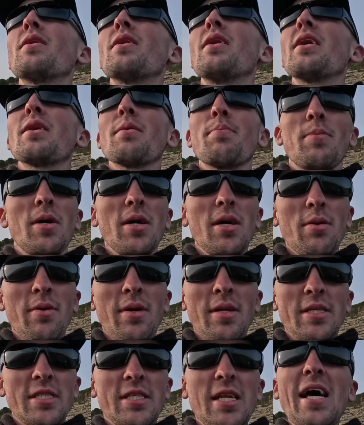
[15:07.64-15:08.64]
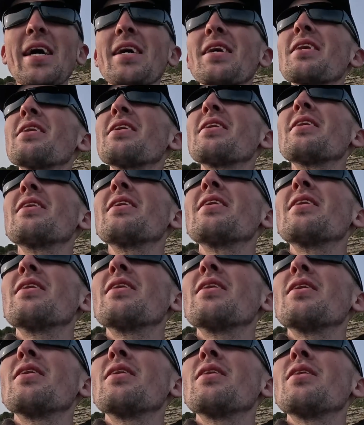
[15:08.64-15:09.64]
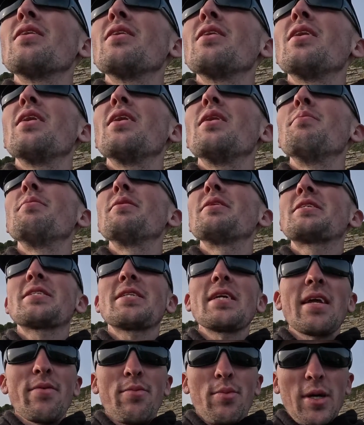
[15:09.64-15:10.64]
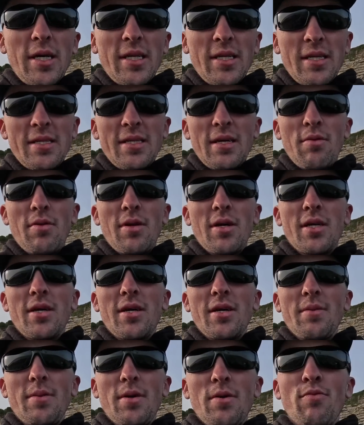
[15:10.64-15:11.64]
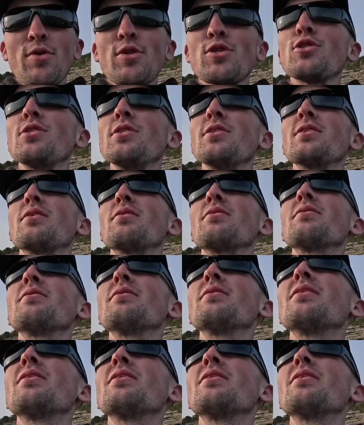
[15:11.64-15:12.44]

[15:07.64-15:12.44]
had a bite, it went slack. Instead of winding down like I originally done,